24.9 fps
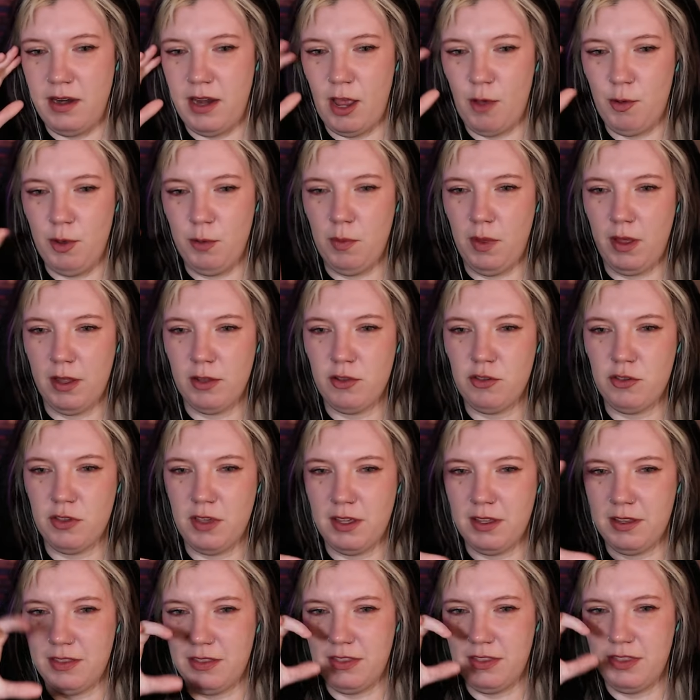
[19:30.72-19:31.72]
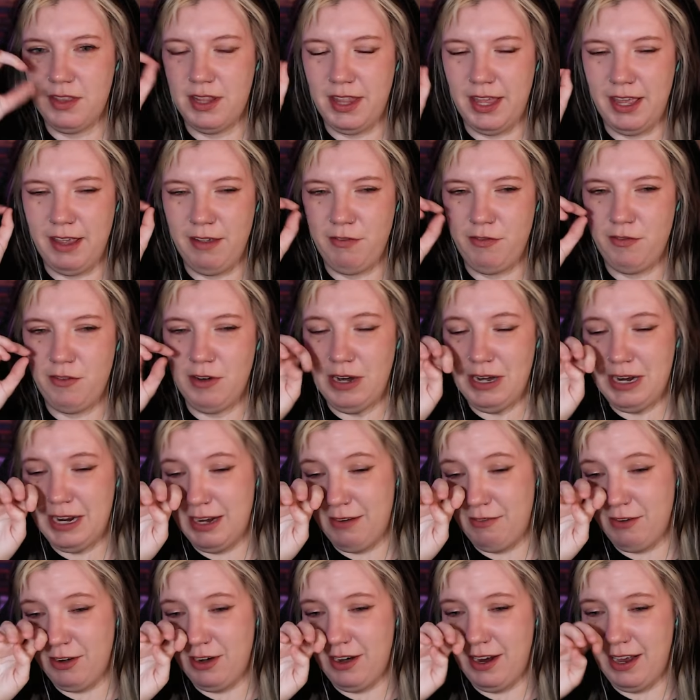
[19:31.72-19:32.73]
now we watch like the life drain
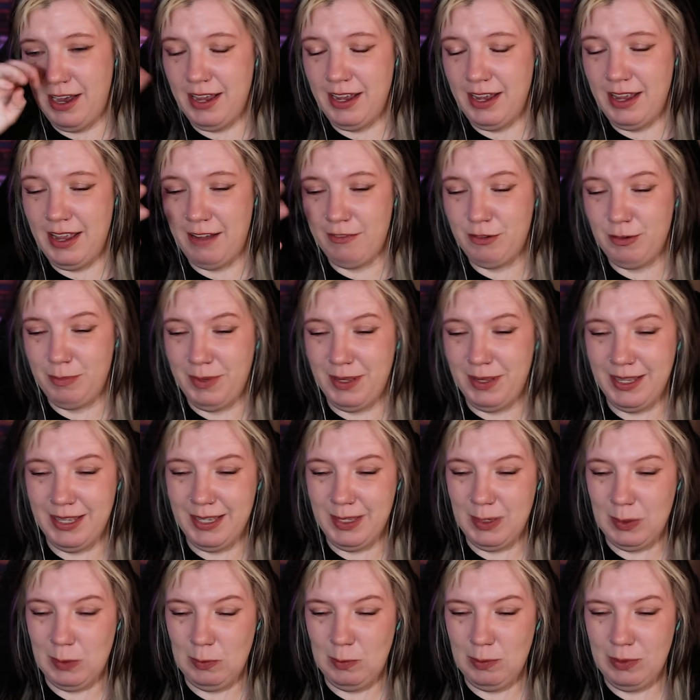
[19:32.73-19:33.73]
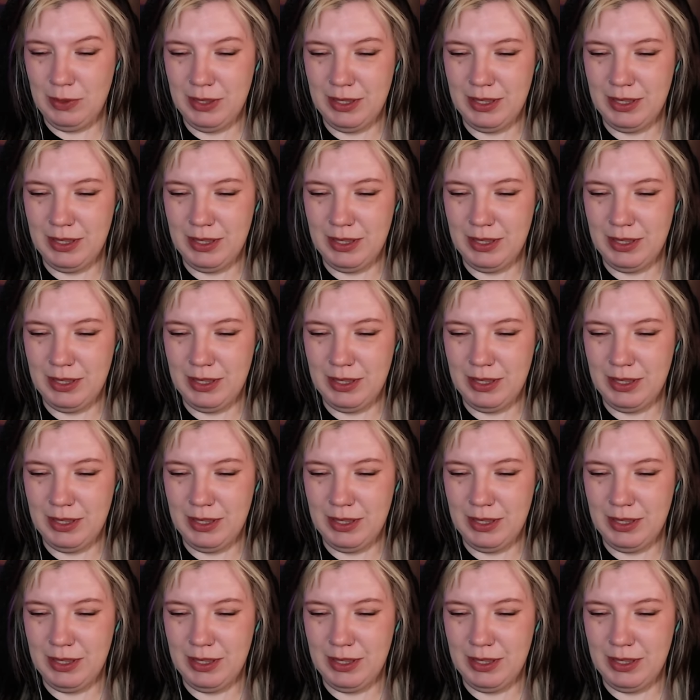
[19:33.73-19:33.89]
out of her eye after being killed with